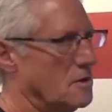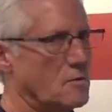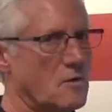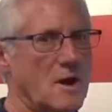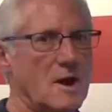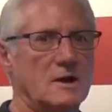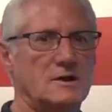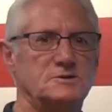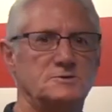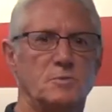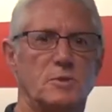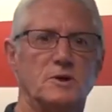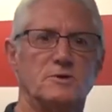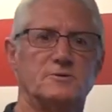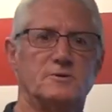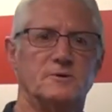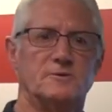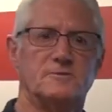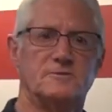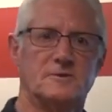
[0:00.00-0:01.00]
a wireless
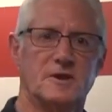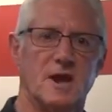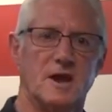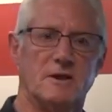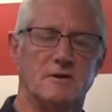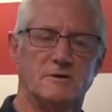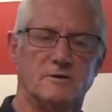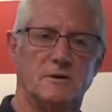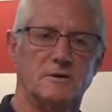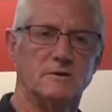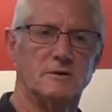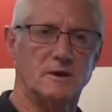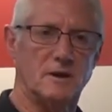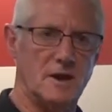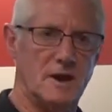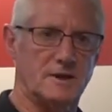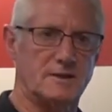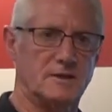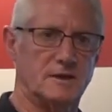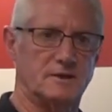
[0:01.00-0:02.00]
Bluetooth scanner
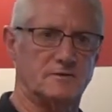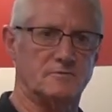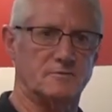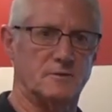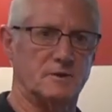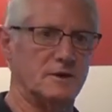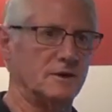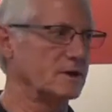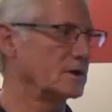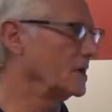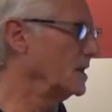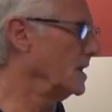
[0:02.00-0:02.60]
like this one. It